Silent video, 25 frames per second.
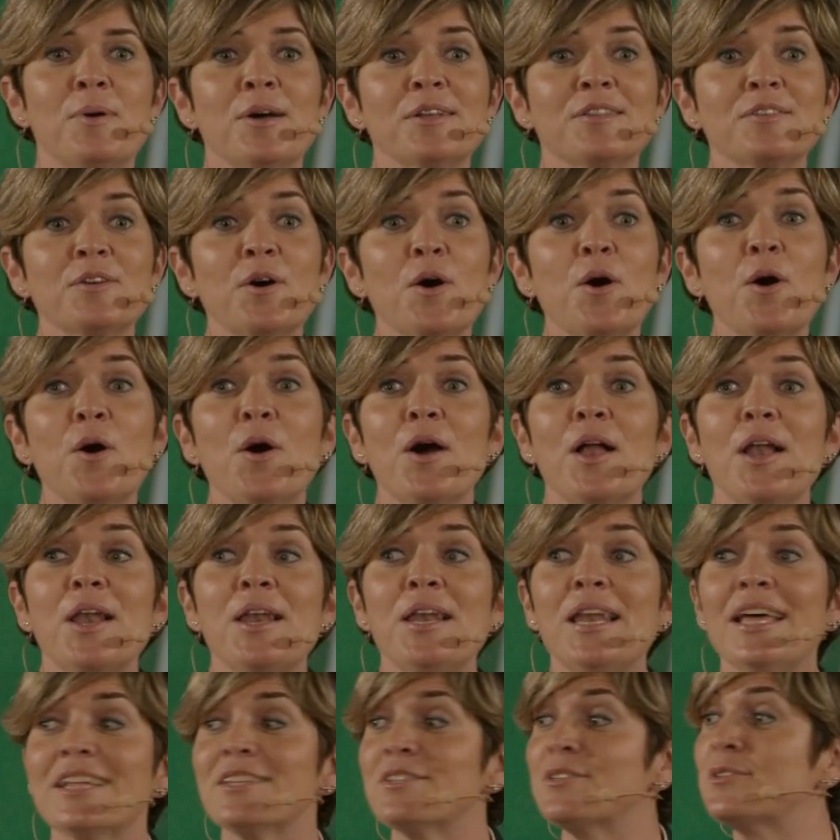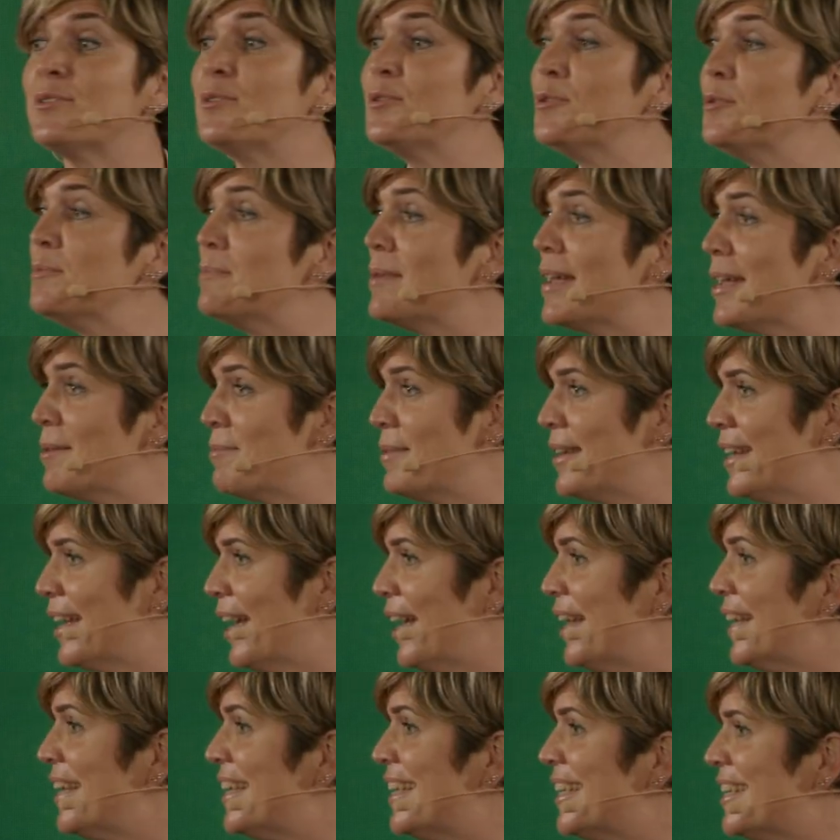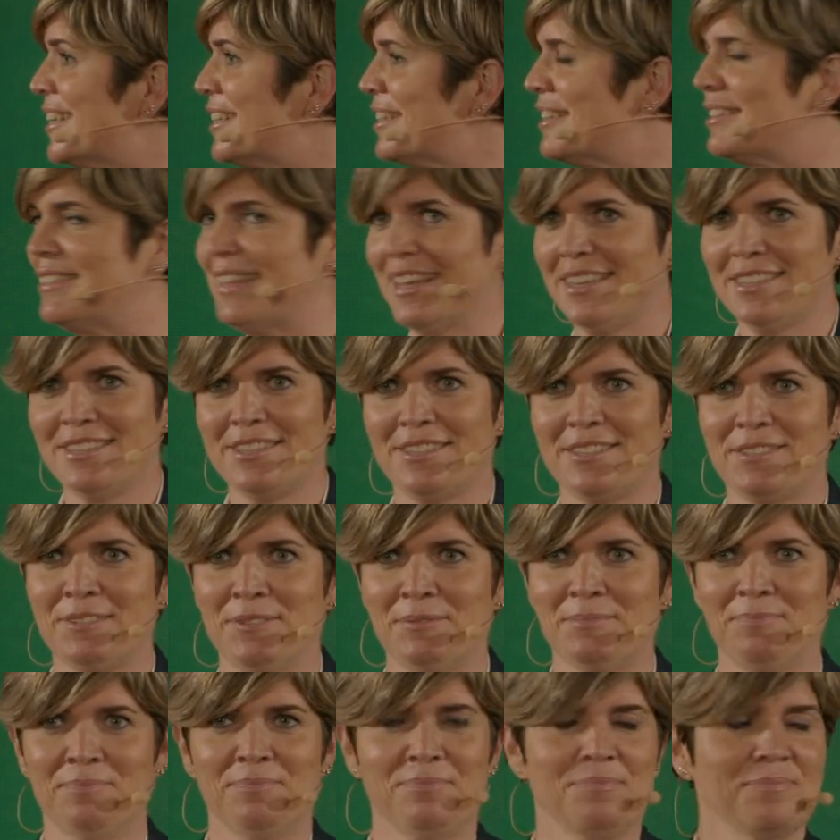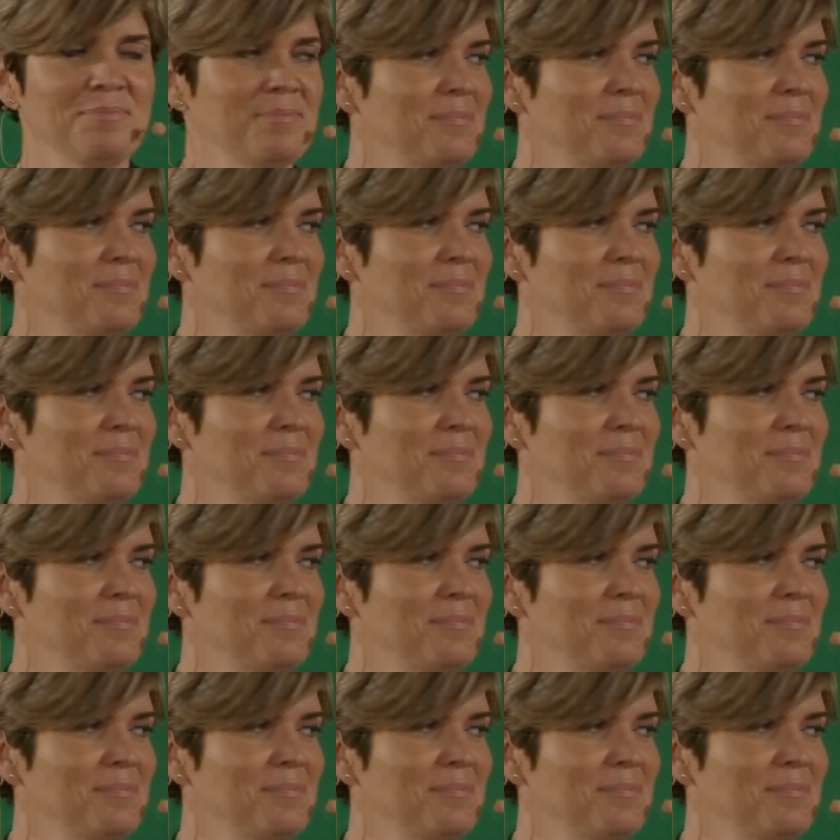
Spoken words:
But let's do maybe a little test.